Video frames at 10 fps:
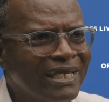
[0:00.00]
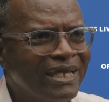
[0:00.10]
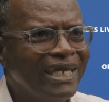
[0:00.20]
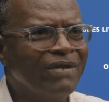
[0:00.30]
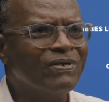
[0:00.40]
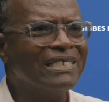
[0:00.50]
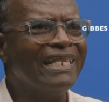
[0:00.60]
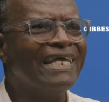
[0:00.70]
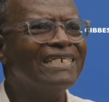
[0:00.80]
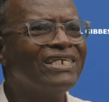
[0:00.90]
He was
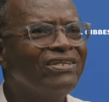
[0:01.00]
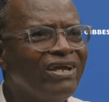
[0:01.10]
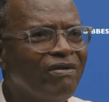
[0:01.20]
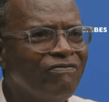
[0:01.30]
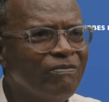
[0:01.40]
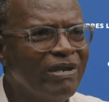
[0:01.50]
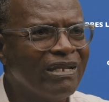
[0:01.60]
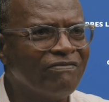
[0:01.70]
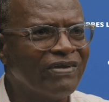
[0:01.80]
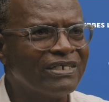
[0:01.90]
legendary for being
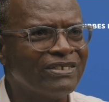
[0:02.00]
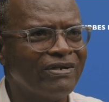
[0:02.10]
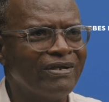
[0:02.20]
a fixer.